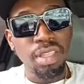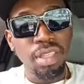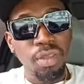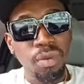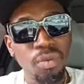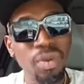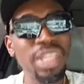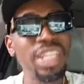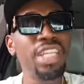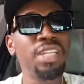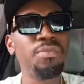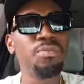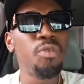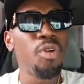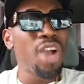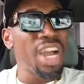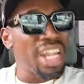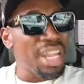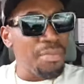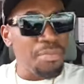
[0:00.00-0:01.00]
We need
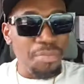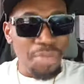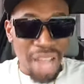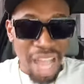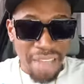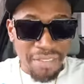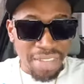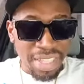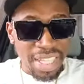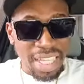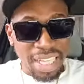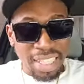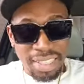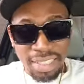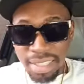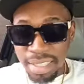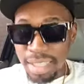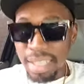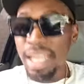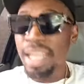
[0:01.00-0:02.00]
more of them private
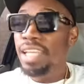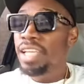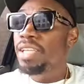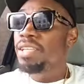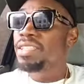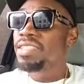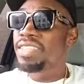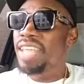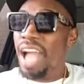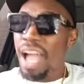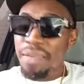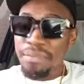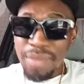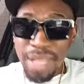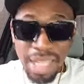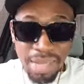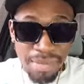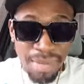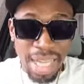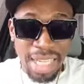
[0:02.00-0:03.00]
entity there. Start
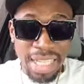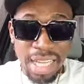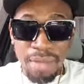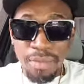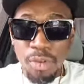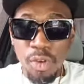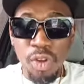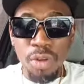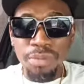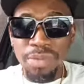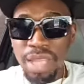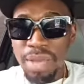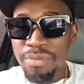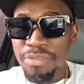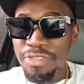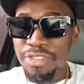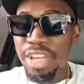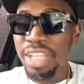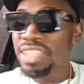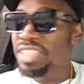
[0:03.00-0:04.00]
with the man them open them
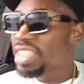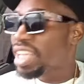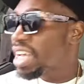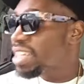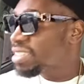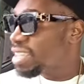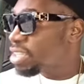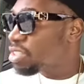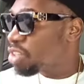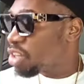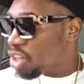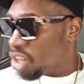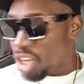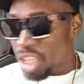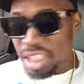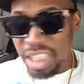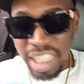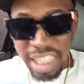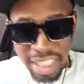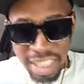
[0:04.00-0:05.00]
franchises,
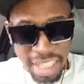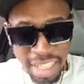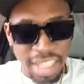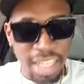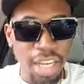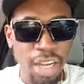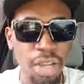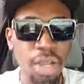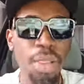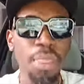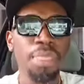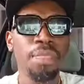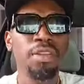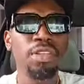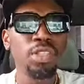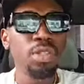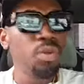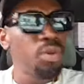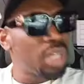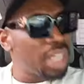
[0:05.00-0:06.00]
urgent care.
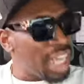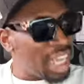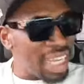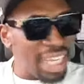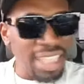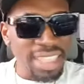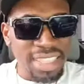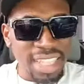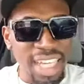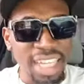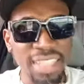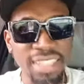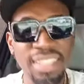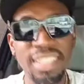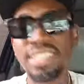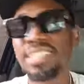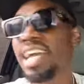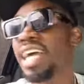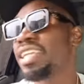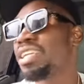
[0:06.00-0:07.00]
You collect
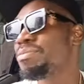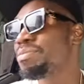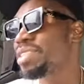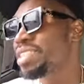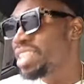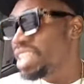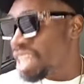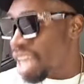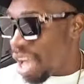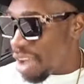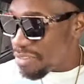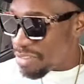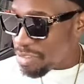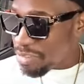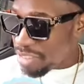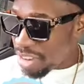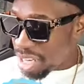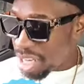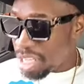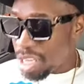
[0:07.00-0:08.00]
taxes and them still have to
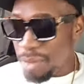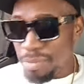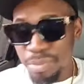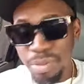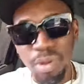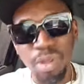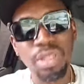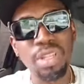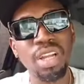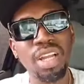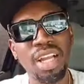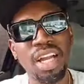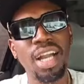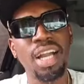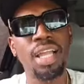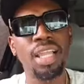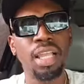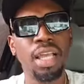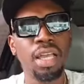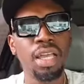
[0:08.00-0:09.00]
follow your
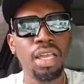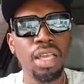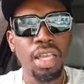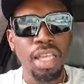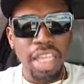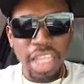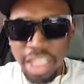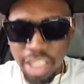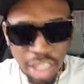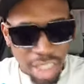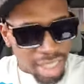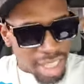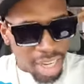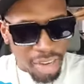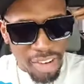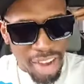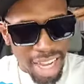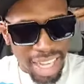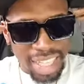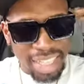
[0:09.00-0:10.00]
protocol. It don't take
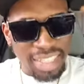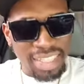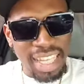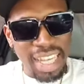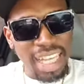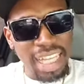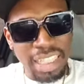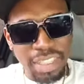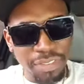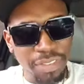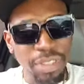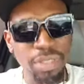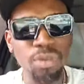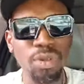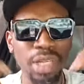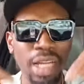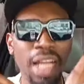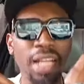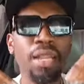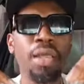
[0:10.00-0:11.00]
rocket science to know
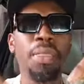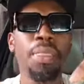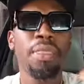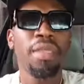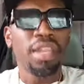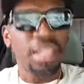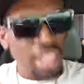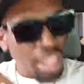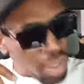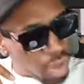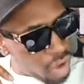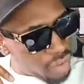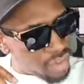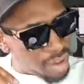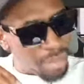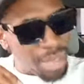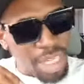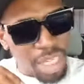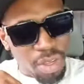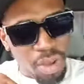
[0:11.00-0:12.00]
that the
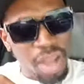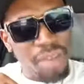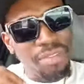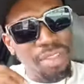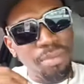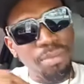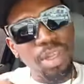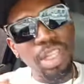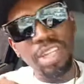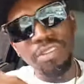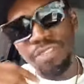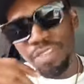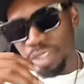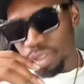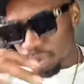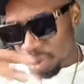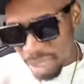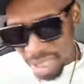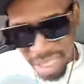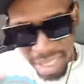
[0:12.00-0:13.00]
government don't have the money to
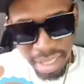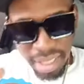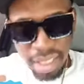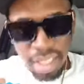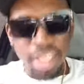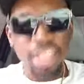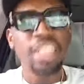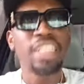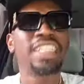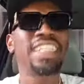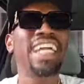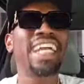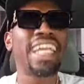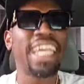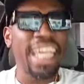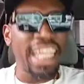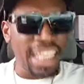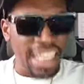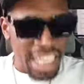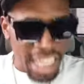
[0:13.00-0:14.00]
do it. You
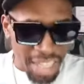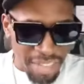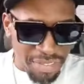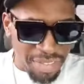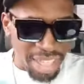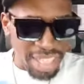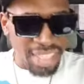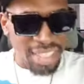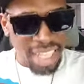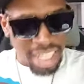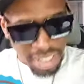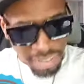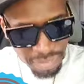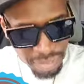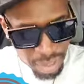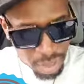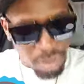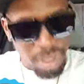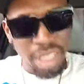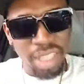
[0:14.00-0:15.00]
get investors to
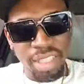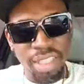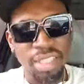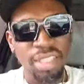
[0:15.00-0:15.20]
do it.